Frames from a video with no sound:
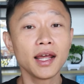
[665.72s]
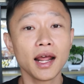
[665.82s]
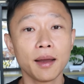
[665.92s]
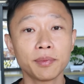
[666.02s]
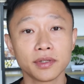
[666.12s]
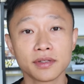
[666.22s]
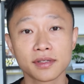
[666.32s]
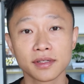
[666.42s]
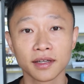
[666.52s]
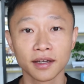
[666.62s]
that
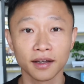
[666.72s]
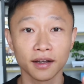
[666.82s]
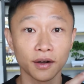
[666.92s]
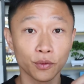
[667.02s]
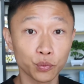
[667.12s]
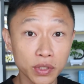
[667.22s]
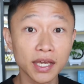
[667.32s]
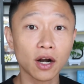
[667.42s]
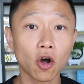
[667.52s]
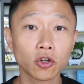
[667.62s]
happens, we
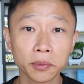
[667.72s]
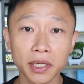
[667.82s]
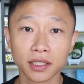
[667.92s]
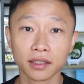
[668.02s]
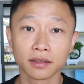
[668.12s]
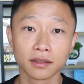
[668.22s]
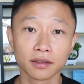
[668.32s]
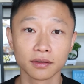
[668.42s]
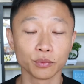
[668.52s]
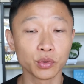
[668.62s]
can automate it.
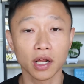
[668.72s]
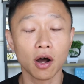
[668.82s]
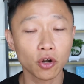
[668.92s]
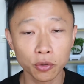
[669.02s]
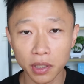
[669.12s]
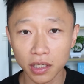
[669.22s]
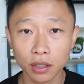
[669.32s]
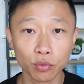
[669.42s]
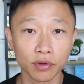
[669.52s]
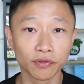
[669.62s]
We can automate
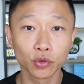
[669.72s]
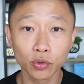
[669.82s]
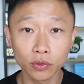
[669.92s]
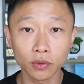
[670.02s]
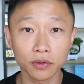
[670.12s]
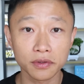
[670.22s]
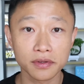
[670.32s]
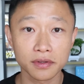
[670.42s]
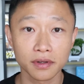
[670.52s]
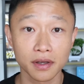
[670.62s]
it with
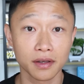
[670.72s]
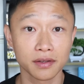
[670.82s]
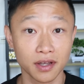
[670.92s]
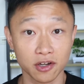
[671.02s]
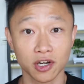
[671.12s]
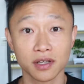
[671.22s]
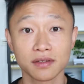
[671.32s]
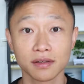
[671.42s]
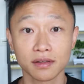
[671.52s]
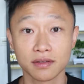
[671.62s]
tools such
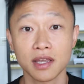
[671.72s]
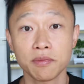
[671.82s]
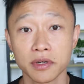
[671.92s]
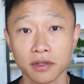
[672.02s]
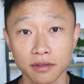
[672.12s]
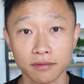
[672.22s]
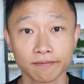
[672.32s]
as Zapier.